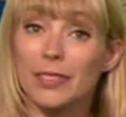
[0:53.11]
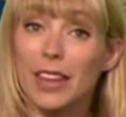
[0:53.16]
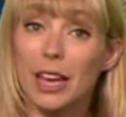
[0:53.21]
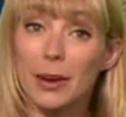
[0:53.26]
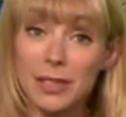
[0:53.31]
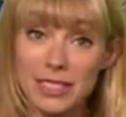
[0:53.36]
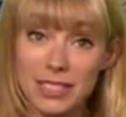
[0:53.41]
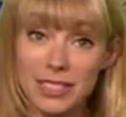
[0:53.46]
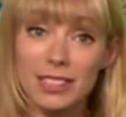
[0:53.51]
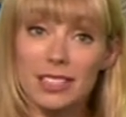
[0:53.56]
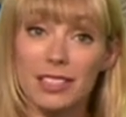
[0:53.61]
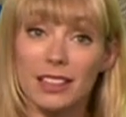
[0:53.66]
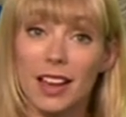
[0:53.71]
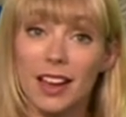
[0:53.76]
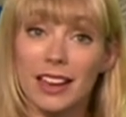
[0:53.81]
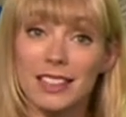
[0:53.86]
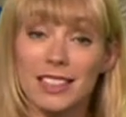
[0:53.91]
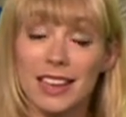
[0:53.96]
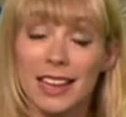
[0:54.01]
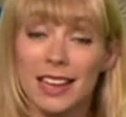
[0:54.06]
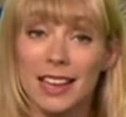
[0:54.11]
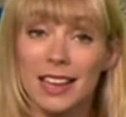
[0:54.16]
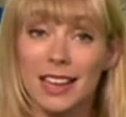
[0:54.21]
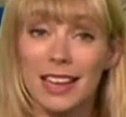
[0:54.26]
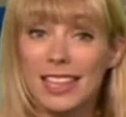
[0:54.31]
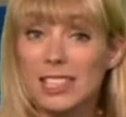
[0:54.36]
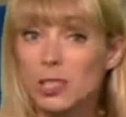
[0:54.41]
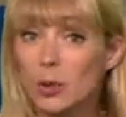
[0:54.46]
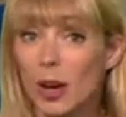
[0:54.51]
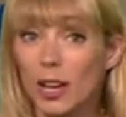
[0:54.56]
Now into tonight,
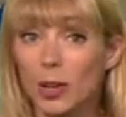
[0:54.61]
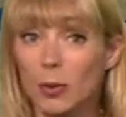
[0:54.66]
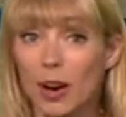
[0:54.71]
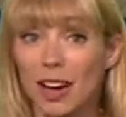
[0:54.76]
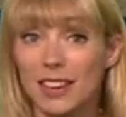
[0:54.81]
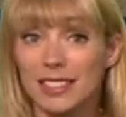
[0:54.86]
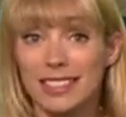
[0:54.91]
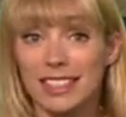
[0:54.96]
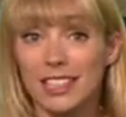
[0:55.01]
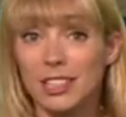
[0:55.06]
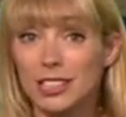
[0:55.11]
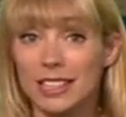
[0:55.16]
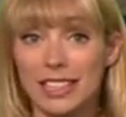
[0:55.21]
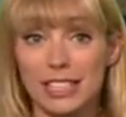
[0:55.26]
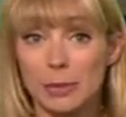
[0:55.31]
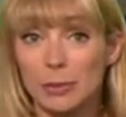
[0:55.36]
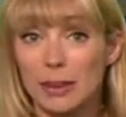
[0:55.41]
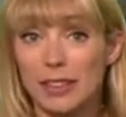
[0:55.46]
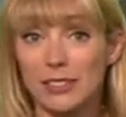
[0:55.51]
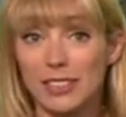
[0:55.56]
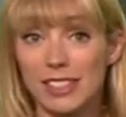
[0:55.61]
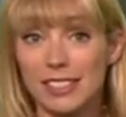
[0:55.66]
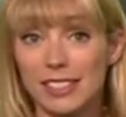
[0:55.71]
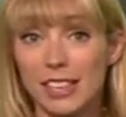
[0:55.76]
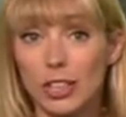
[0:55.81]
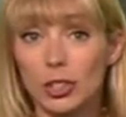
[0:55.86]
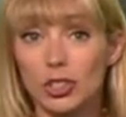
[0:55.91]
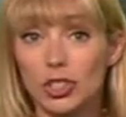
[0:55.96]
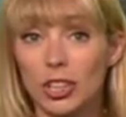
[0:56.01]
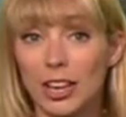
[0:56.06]
it's quite quiet initially, some evening
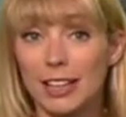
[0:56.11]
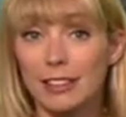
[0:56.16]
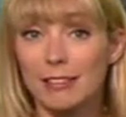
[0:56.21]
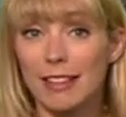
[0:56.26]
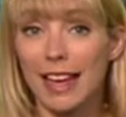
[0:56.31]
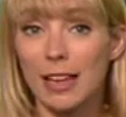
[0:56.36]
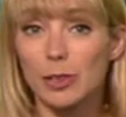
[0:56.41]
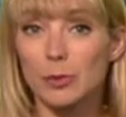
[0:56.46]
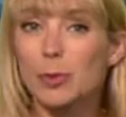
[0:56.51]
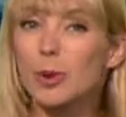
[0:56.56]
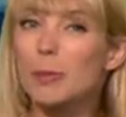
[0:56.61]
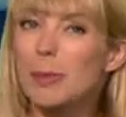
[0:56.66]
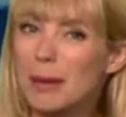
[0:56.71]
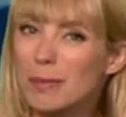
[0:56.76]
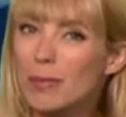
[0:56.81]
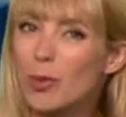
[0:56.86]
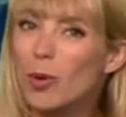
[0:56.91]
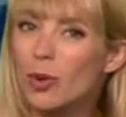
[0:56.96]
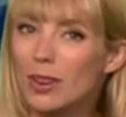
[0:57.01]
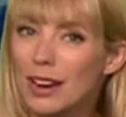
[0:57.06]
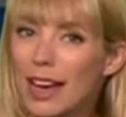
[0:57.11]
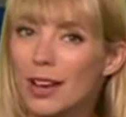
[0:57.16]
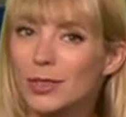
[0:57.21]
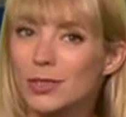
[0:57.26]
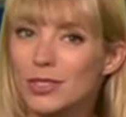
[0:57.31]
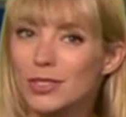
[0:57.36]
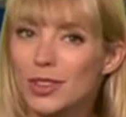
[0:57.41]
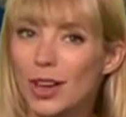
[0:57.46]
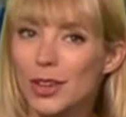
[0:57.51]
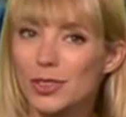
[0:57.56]
sunshine around, but a bit more
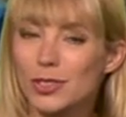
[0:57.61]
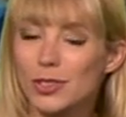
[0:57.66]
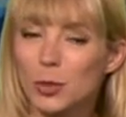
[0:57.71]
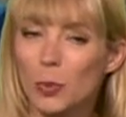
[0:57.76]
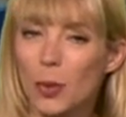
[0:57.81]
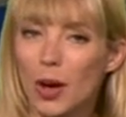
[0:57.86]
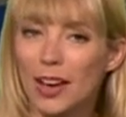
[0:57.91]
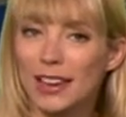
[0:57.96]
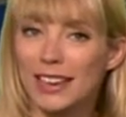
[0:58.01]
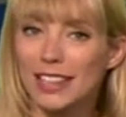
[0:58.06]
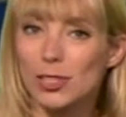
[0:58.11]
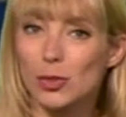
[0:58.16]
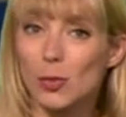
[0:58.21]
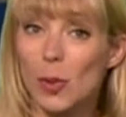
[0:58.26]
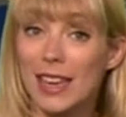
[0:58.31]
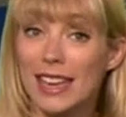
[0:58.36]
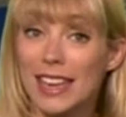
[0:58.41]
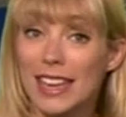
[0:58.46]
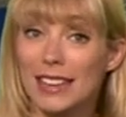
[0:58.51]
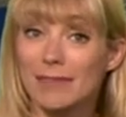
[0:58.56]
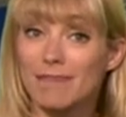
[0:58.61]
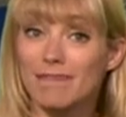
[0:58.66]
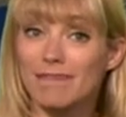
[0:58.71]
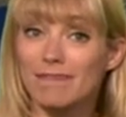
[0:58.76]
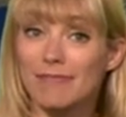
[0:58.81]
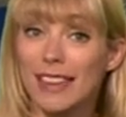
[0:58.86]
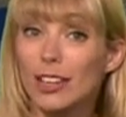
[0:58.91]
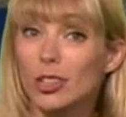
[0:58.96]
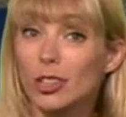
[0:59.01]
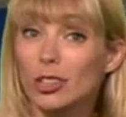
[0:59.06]
cloud starts to work its way in.
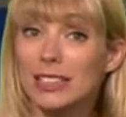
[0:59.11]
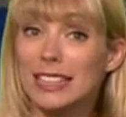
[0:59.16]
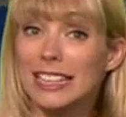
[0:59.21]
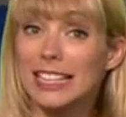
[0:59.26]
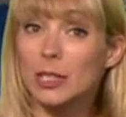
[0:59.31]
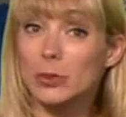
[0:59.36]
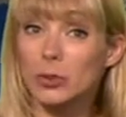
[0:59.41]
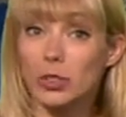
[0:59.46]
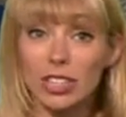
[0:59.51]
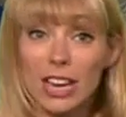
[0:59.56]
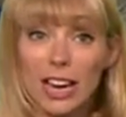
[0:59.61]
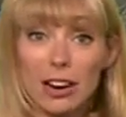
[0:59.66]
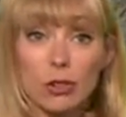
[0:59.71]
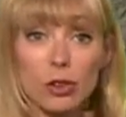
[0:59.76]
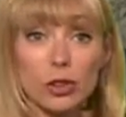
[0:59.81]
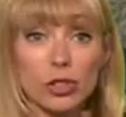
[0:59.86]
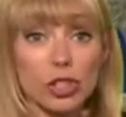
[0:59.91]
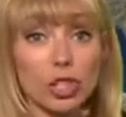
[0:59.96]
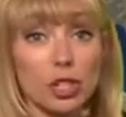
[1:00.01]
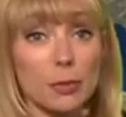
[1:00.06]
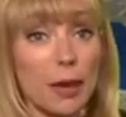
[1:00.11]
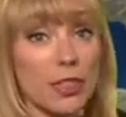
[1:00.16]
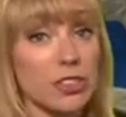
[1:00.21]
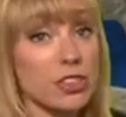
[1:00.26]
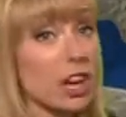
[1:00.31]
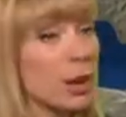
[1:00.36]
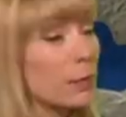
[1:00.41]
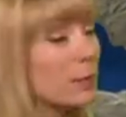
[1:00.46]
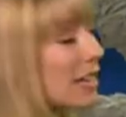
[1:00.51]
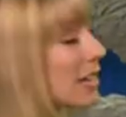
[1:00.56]
That could lead to a shower or two by the